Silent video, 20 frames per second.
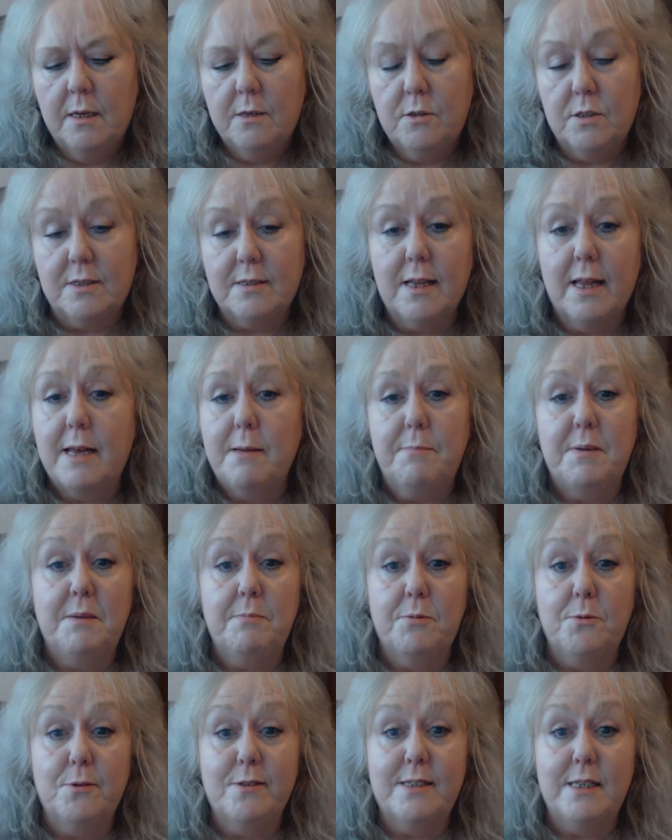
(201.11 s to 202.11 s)
just let
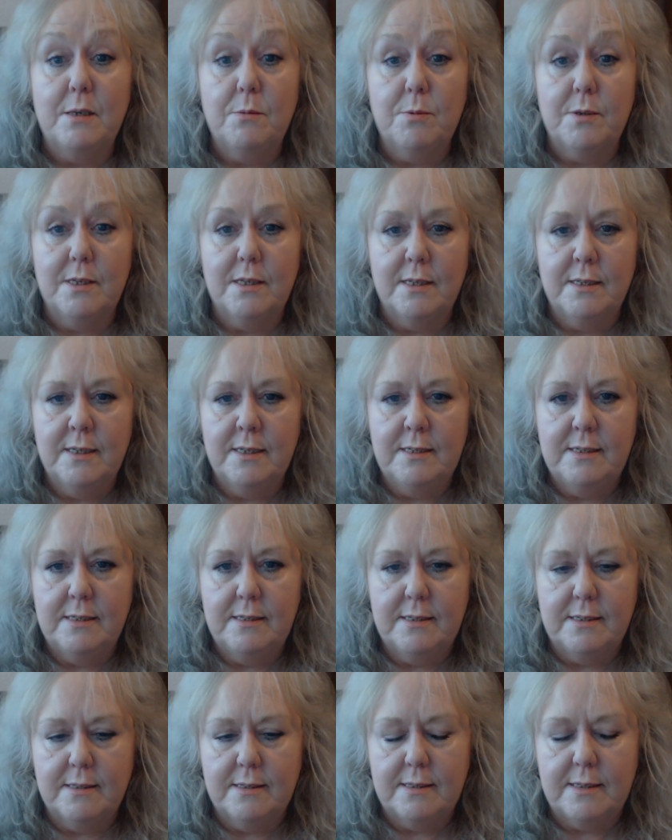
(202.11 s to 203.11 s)
people say what they
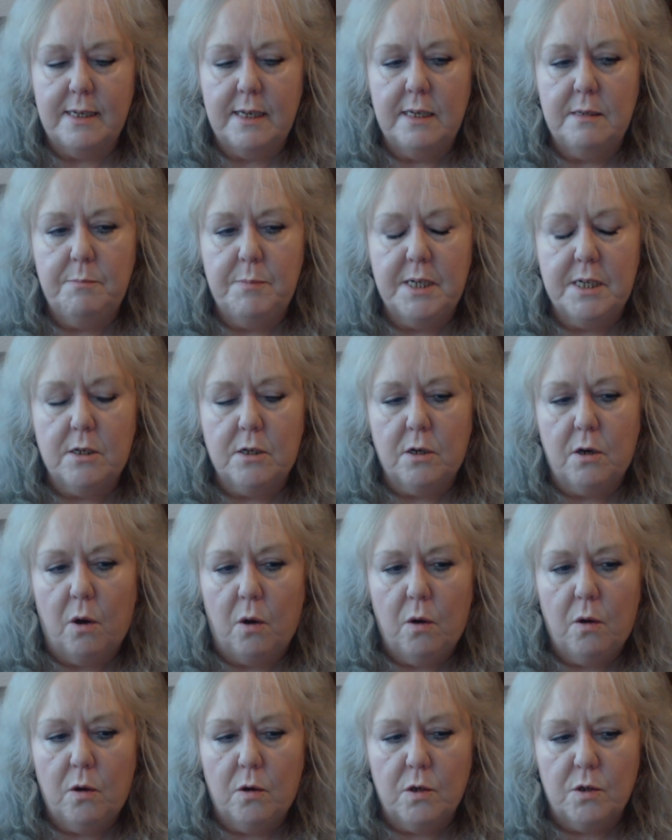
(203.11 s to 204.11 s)
needed to say,
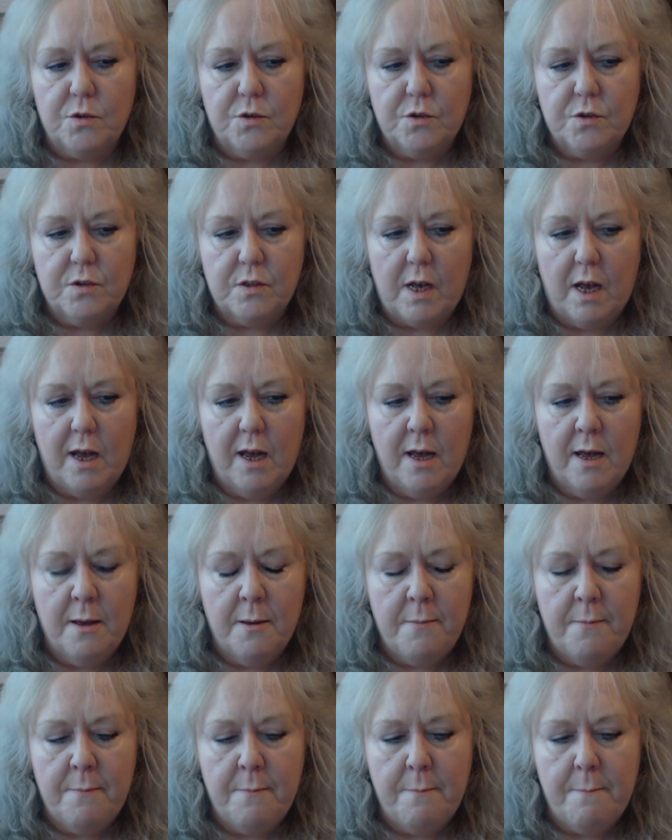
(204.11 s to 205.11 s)
because
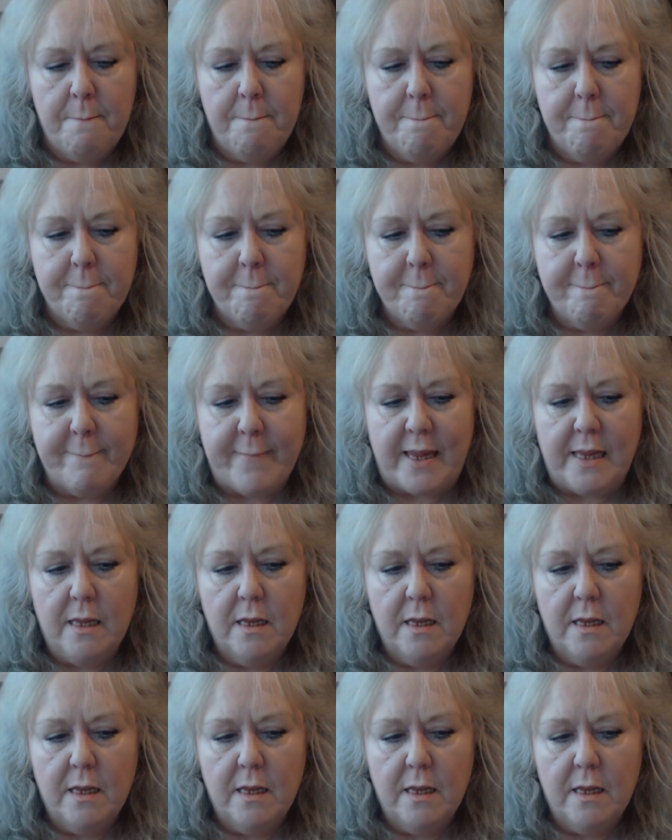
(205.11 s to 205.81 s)
um,